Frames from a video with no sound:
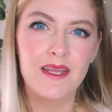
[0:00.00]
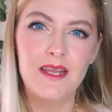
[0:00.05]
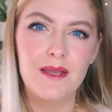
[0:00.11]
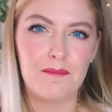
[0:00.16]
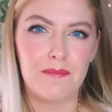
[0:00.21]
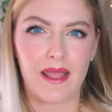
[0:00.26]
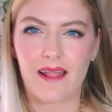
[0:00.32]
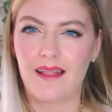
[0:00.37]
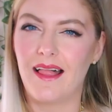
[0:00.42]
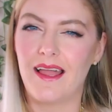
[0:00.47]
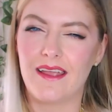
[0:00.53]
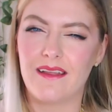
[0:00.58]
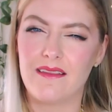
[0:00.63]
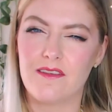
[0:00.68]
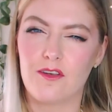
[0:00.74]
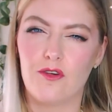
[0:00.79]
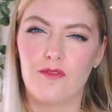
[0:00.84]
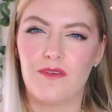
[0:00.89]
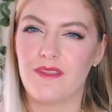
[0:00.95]
my
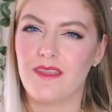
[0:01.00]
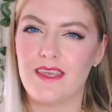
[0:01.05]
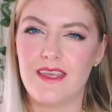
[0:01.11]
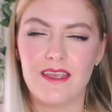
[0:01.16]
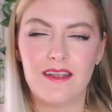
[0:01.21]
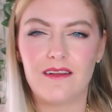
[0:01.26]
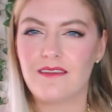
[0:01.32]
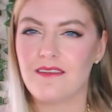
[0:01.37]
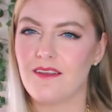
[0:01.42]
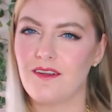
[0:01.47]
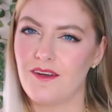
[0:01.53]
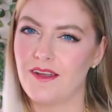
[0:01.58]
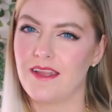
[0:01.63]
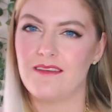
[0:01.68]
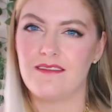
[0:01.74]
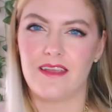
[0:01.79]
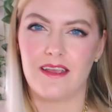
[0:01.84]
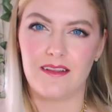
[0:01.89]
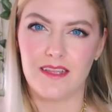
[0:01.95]
clients over the years and on a
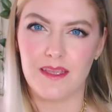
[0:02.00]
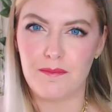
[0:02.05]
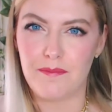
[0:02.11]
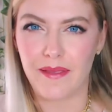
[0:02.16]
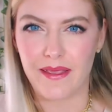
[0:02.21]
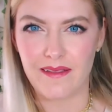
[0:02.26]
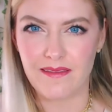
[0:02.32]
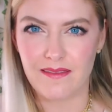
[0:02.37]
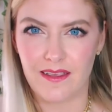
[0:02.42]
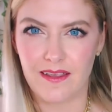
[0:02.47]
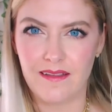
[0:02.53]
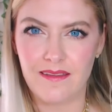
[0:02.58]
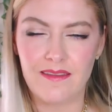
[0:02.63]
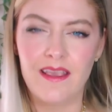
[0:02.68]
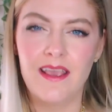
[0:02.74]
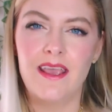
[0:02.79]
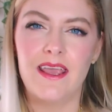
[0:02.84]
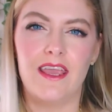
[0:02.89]
daily basis.